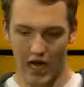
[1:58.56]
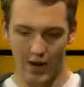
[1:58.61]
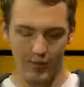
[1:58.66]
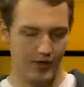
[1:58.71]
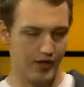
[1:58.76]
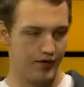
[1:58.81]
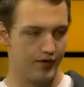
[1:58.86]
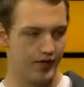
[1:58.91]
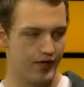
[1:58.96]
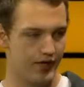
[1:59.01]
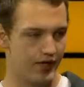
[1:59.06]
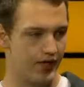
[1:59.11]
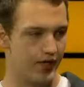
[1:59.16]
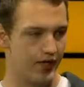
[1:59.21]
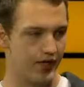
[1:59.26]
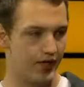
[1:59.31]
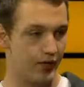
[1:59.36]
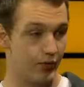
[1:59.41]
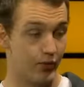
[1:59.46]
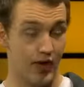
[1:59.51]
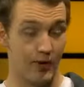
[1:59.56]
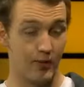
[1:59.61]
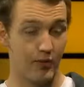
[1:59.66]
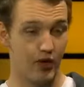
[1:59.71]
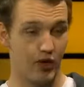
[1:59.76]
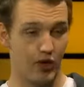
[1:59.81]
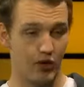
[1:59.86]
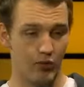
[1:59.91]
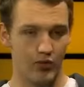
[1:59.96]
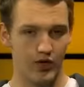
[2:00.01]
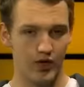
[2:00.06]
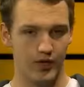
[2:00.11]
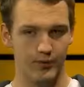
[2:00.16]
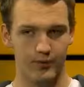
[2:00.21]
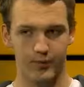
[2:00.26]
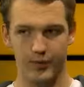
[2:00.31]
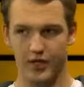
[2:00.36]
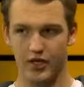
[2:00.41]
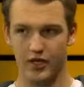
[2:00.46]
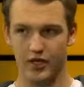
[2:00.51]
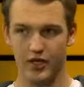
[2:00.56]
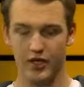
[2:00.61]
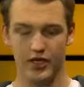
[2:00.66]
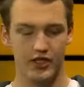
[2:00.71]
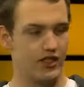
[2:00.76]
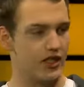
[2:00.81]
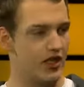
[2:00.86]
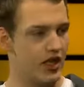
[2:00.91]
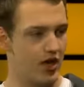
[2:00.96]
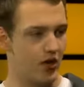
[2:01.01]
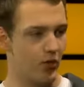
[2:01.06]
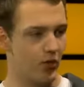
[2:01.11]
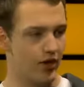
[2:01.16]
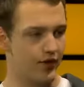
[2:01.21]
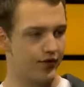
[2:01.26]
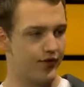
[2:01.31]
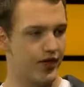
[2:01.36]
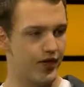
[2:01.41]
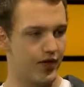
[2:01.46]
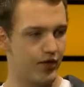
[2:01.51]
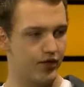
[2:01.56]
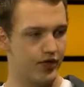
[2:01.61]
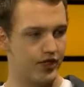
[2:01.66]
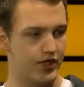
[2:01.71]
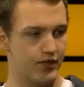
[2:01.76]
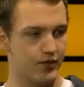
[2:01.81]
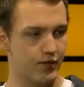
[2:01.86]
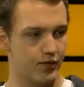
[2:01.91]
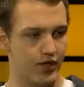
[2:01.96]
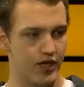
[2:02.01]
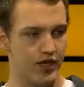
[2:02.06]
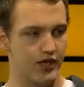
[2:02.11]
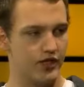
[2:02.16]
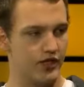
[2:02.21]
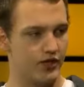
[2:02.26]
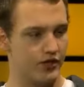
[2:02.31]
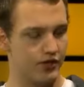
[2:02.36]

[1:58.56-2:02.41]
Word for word: I believe they did incredible homework because one of the heroes that really